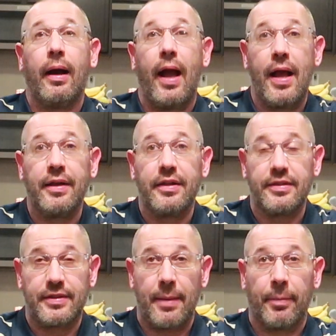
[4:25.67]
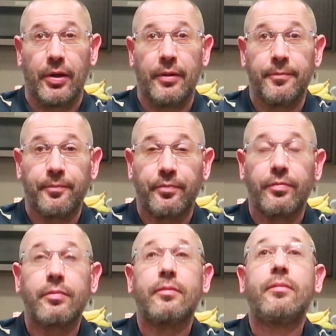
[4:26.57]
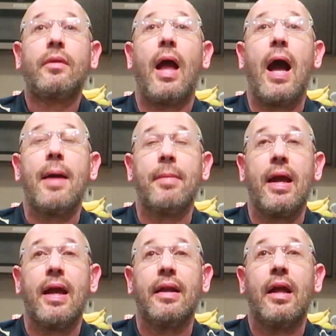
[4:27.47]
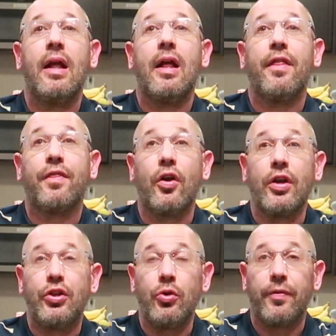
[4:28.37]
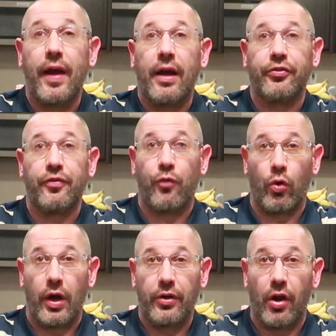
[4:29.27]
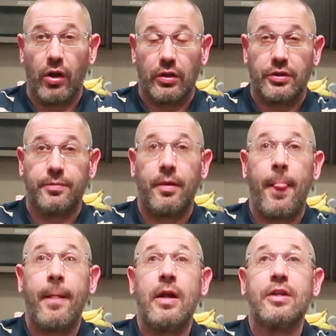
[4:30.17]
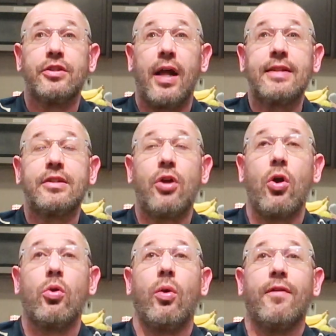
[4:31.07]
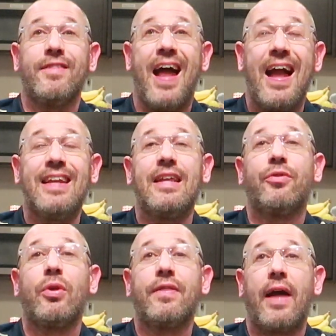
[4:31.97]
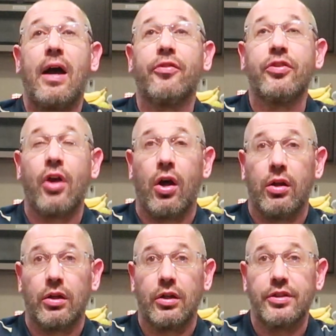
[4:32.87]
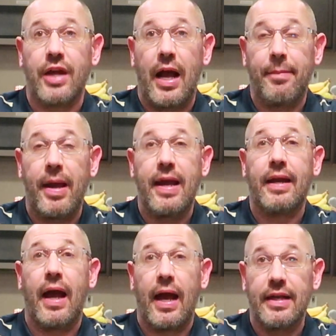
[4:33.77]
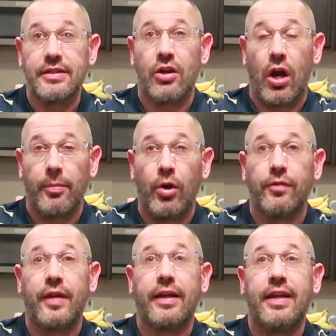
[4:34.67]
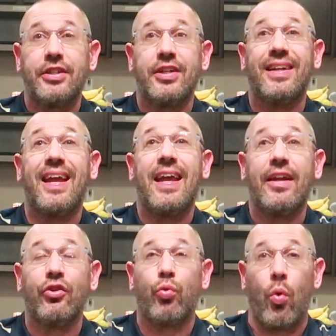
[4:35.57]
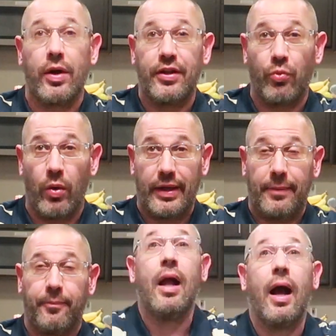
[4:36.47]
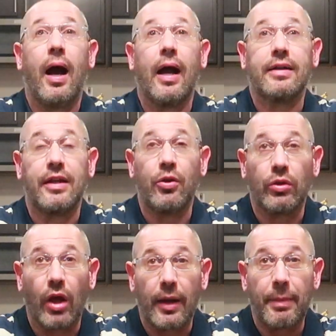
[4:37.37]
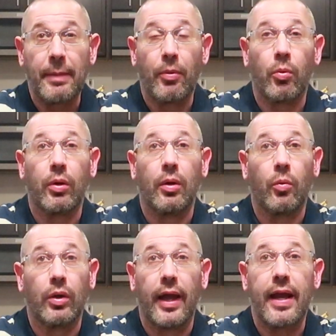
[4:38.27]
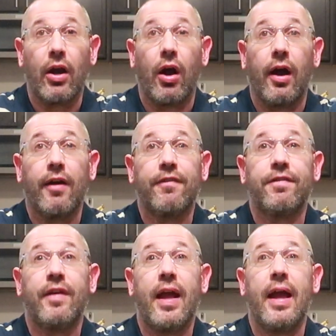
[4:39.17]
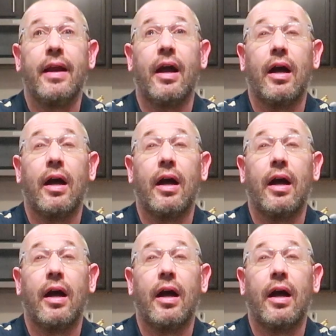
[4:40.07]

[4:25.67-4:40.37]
end of December, I made $32,400. So that's a total of $93,000 I made as an automotive technician in 2020. Because I know a lot of people were laid off and